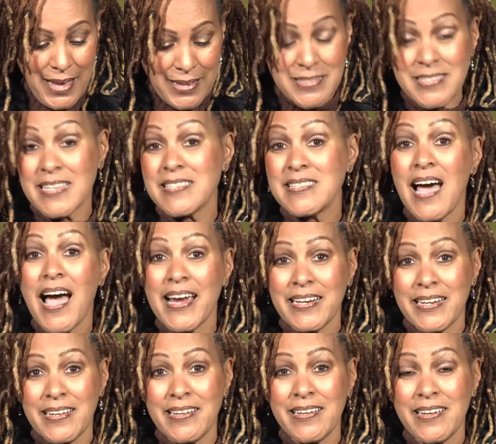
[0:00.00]

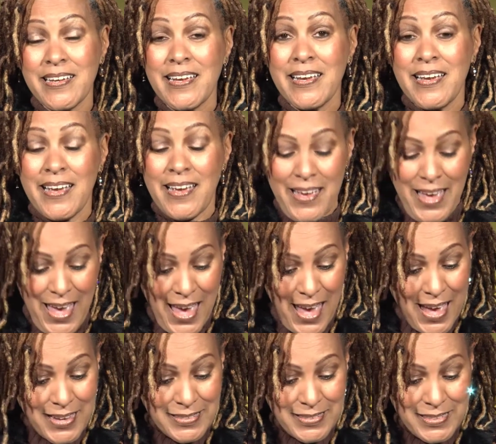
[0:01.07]
society,
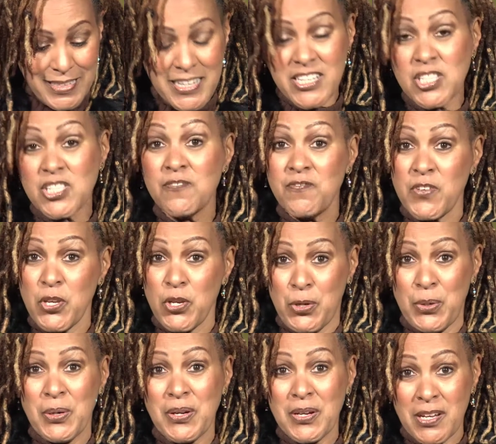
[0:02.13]
and his
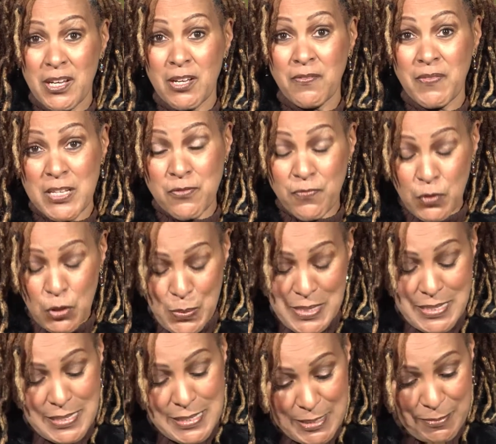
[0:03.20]
sphere of
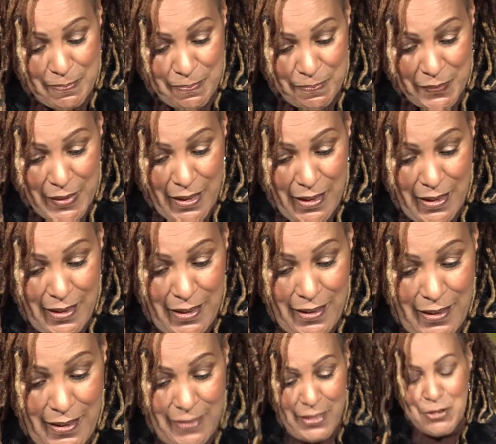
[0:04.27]
influence.
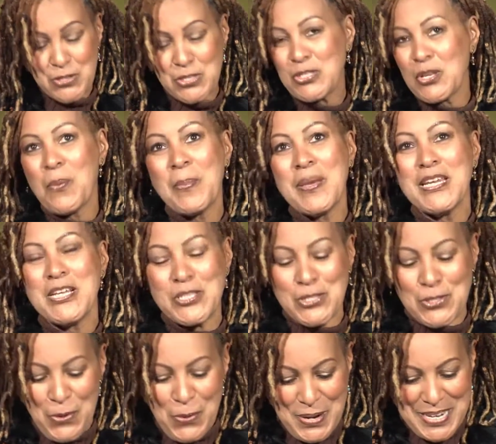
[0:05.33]
There are so many
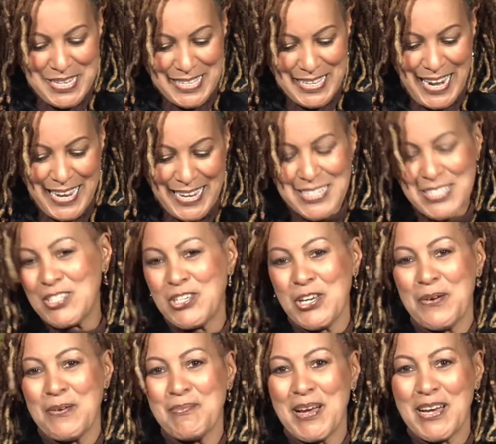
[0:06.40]
stories that I could
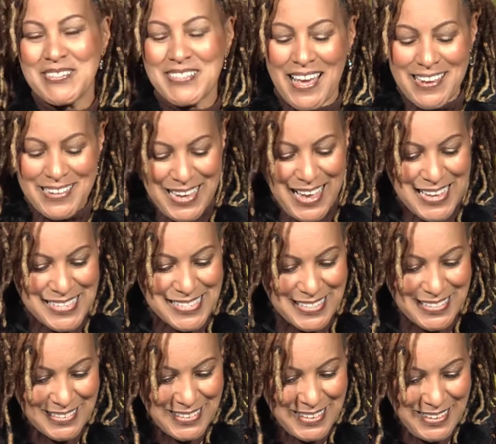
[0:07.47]
share about Don
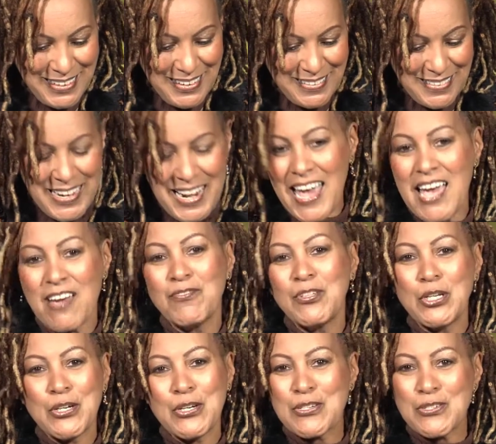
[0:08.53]
Costa that I have
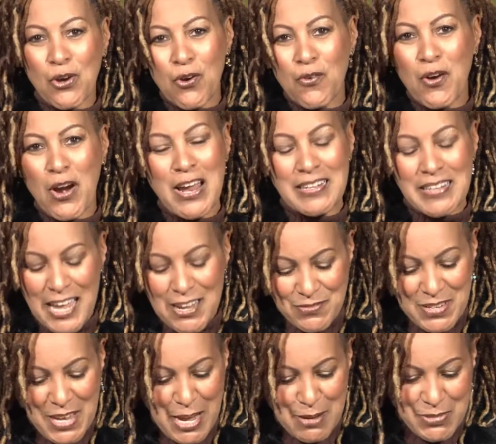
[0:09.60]
learned over our
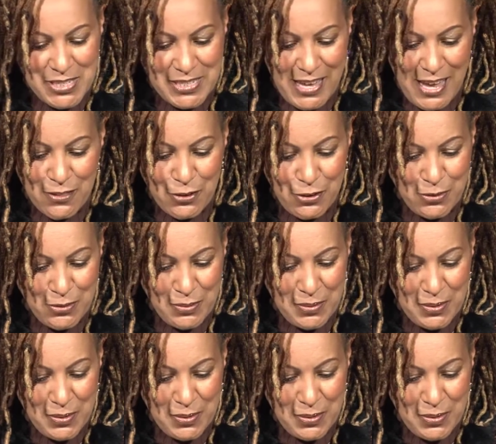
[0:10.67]
lifetime together,